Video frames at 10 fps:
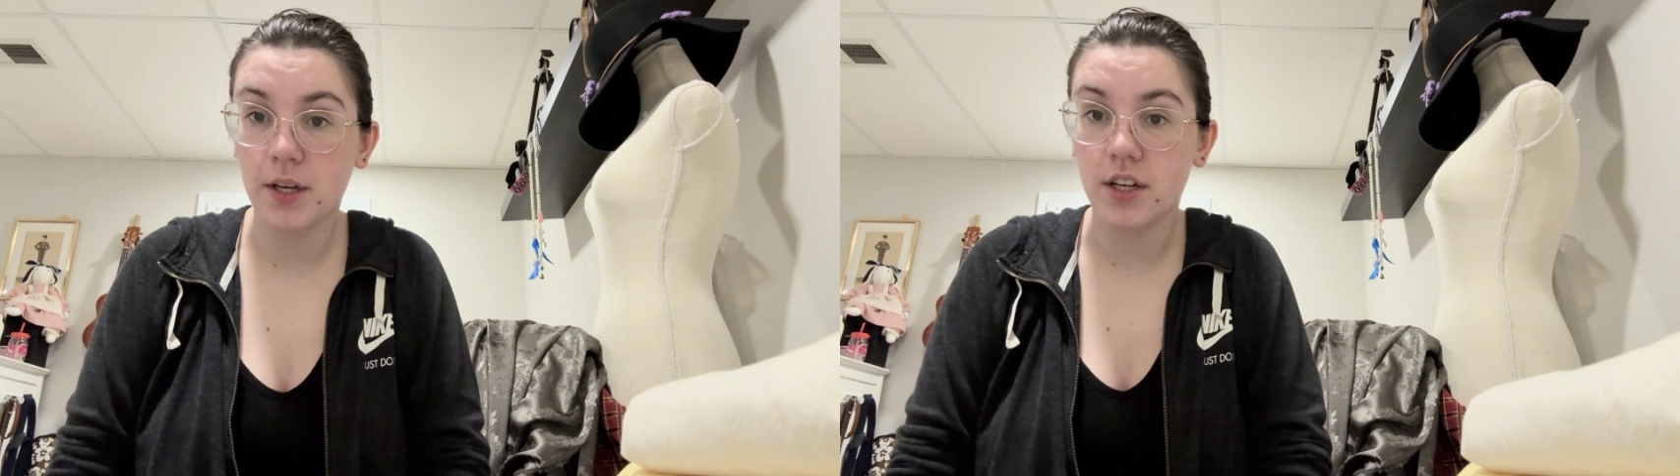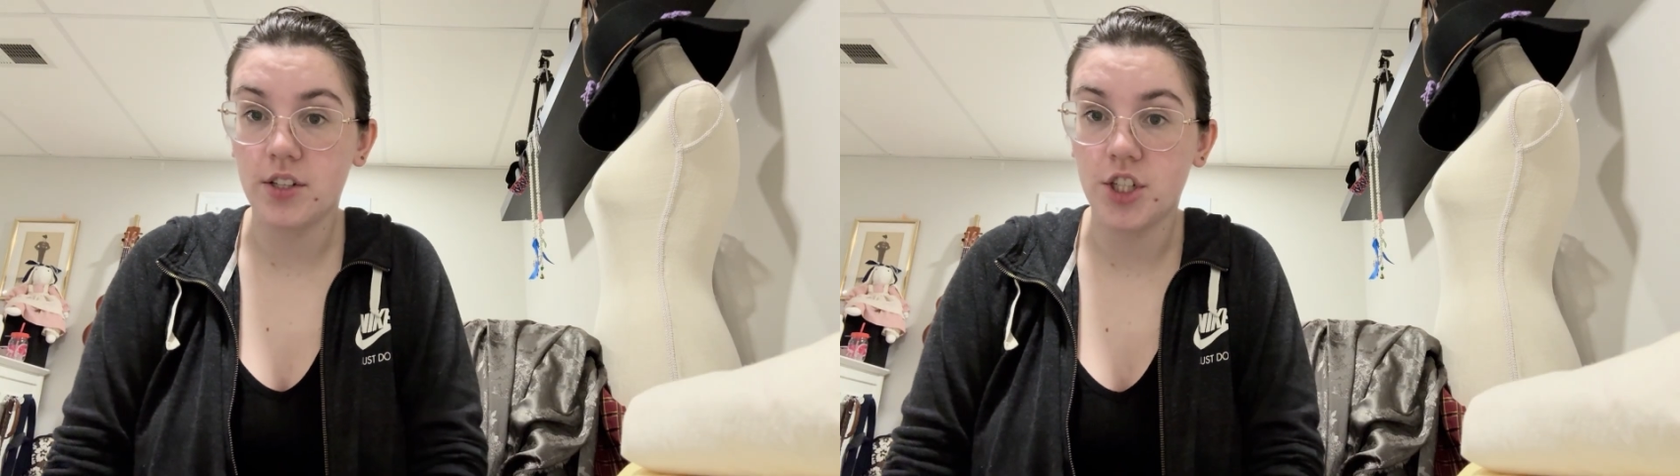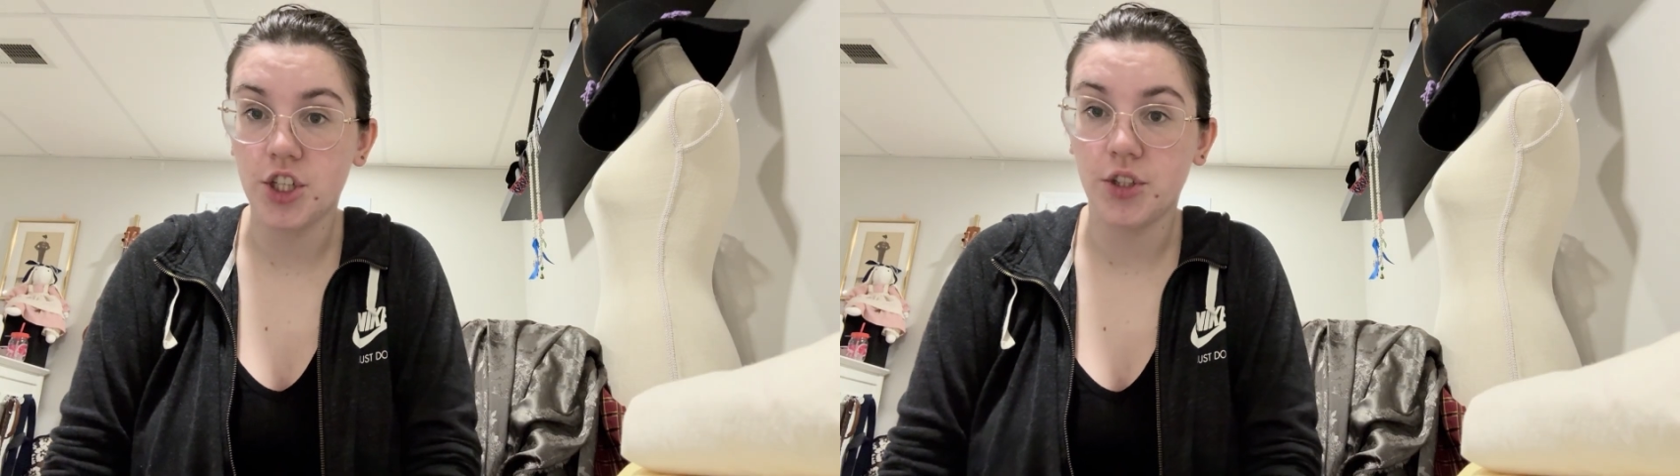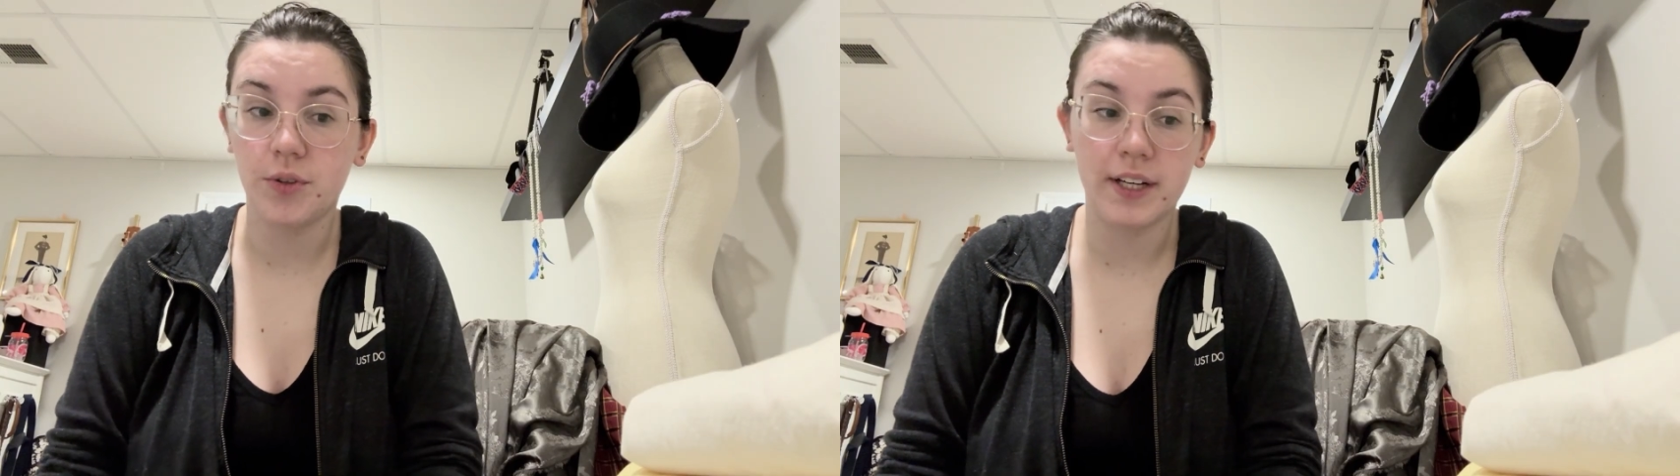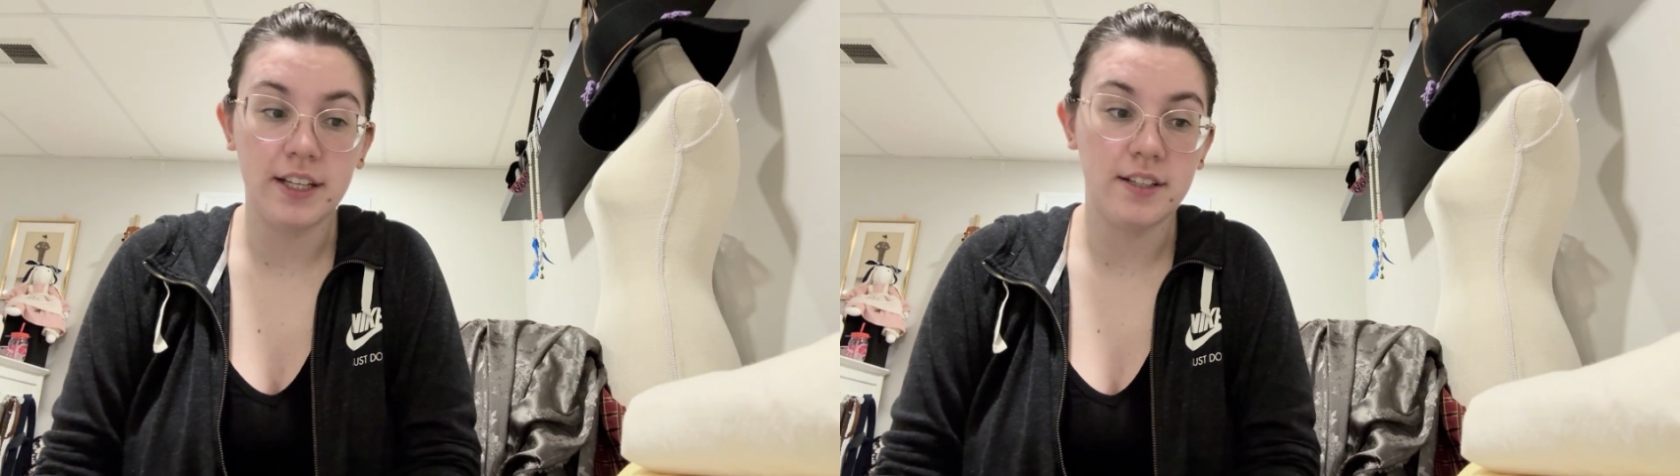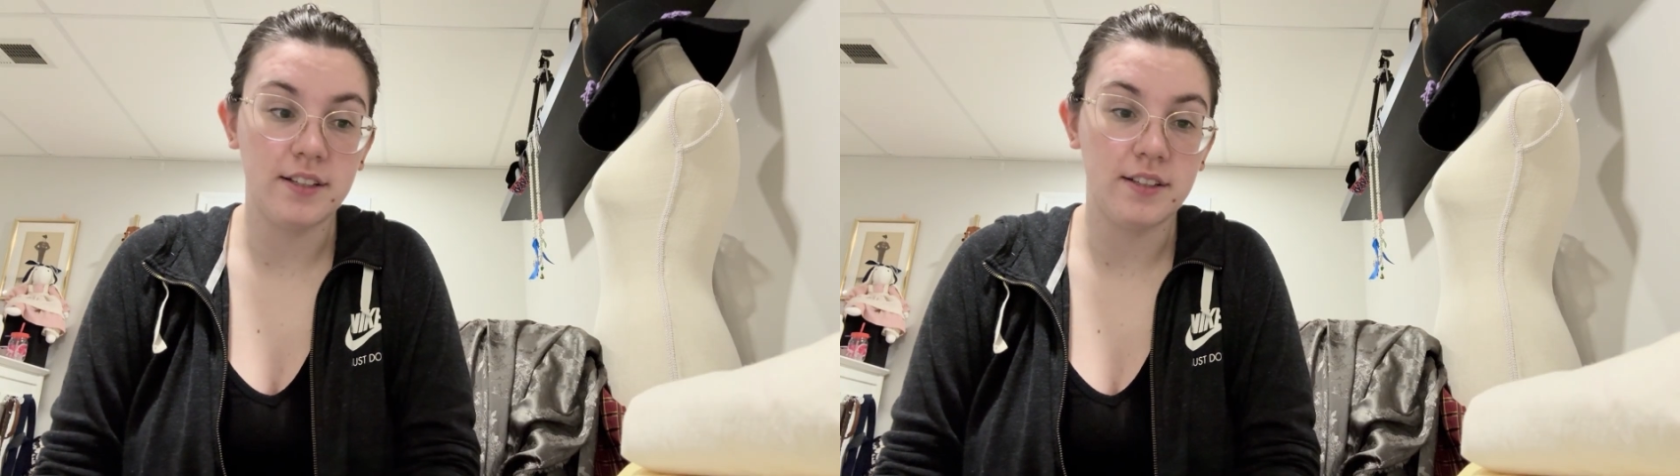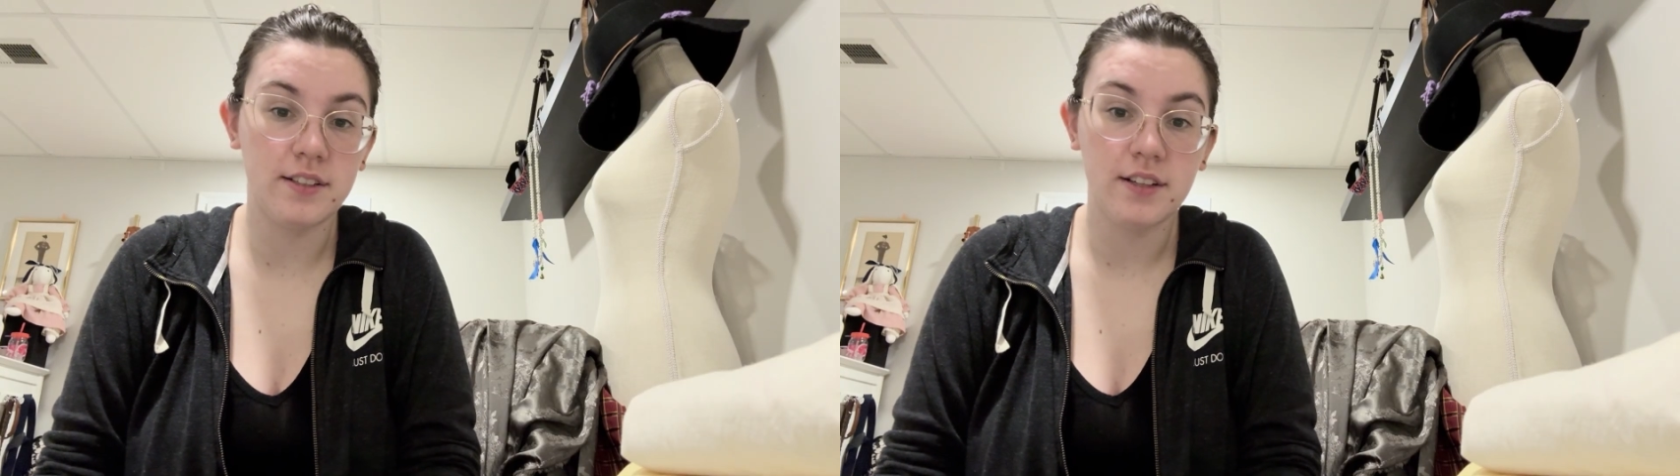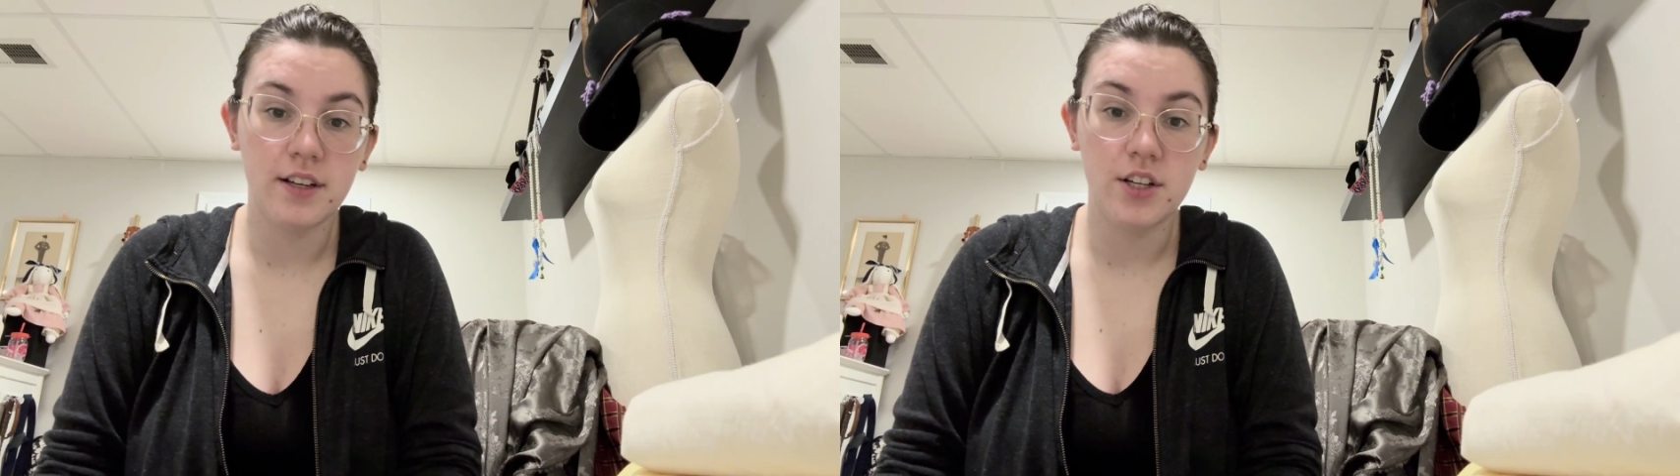gonna do is